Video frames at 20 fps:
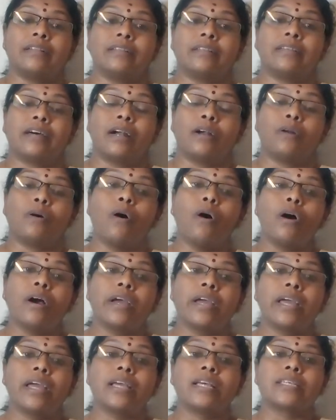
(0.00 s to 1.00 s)
The dog
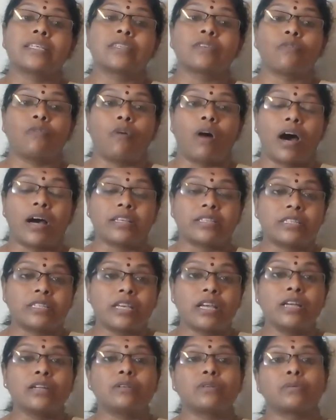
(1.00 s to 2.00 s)
is
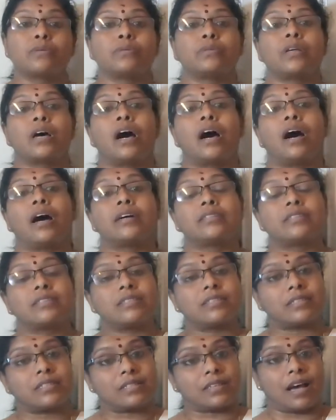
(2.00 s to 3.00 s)
watching to the
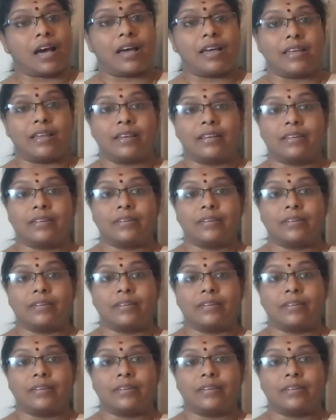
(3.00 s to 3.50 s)
child.